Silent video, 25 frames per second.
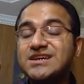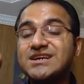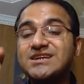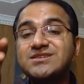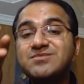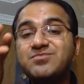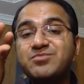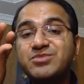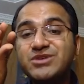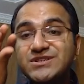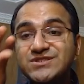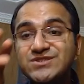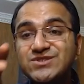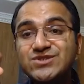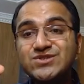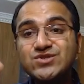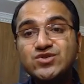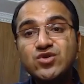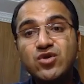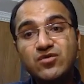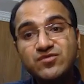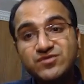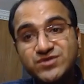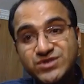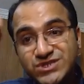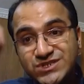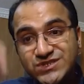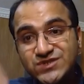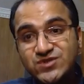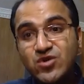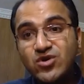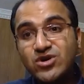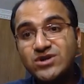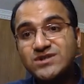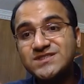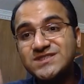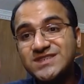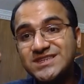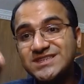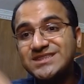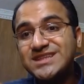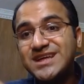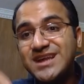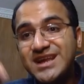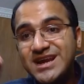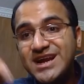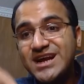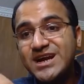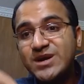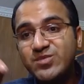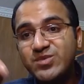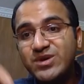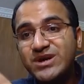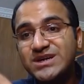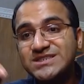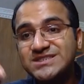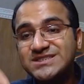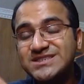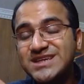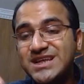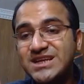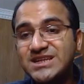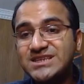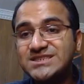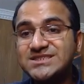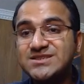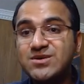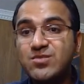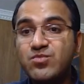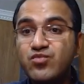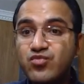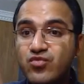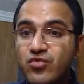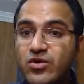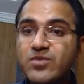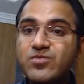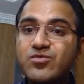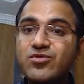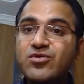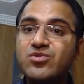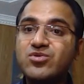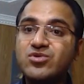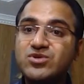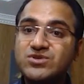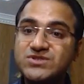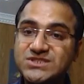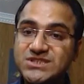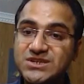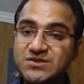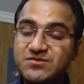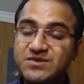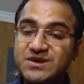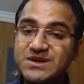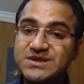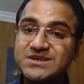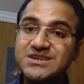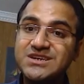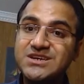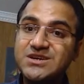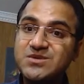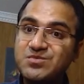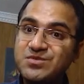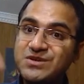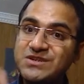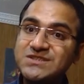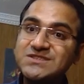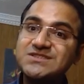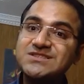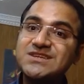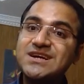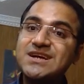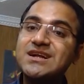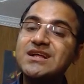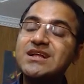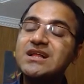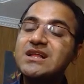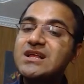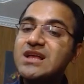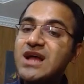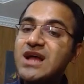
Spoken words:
And presence of schizonts in the red blood cell is a poor prognostic factor. It means that